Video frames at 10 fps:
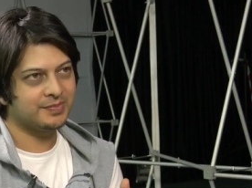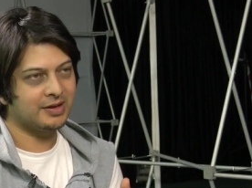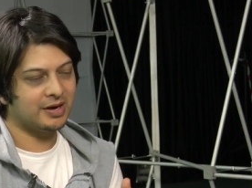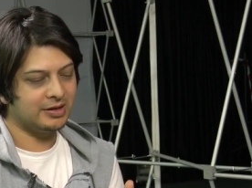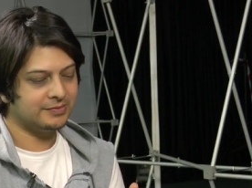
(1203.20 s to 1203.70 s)

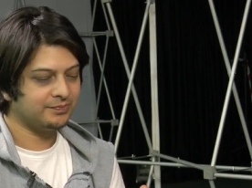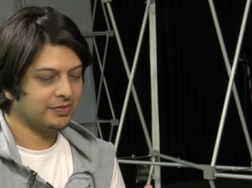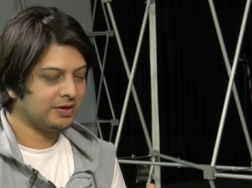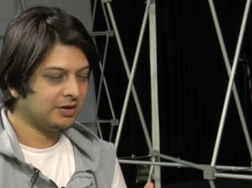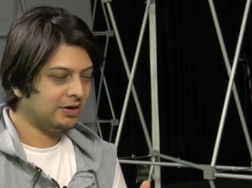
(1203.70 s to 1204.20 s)
Yes. Right?
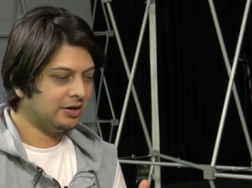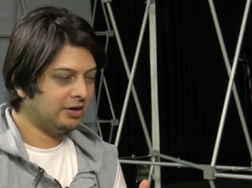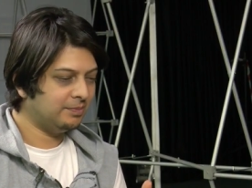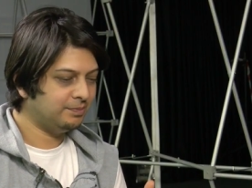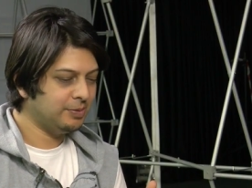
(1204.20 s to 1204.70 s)

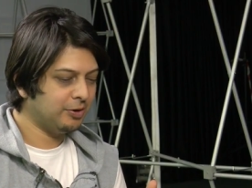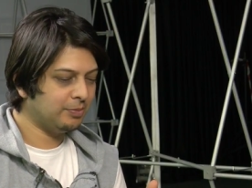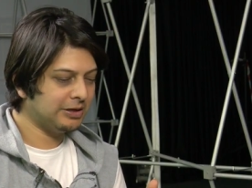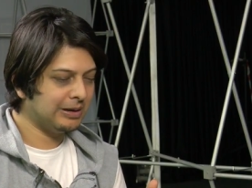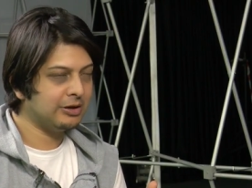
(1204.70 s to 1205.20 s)

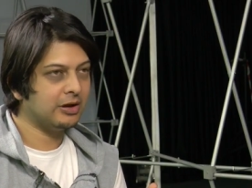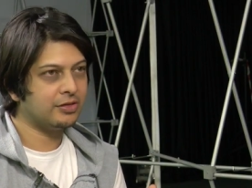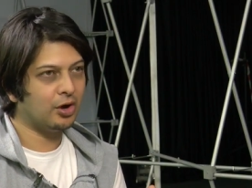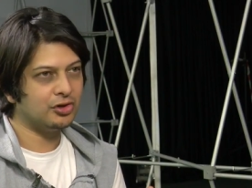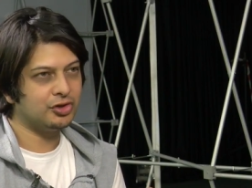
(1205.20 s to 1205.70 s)
People are
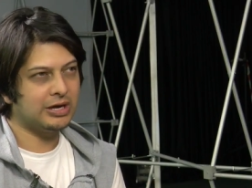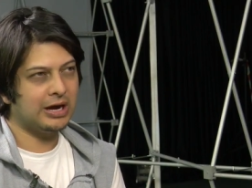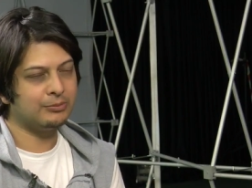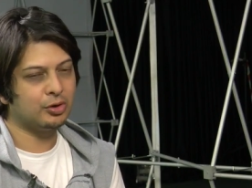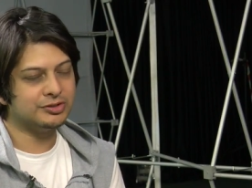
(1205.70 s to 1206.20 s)
becoming lethargic.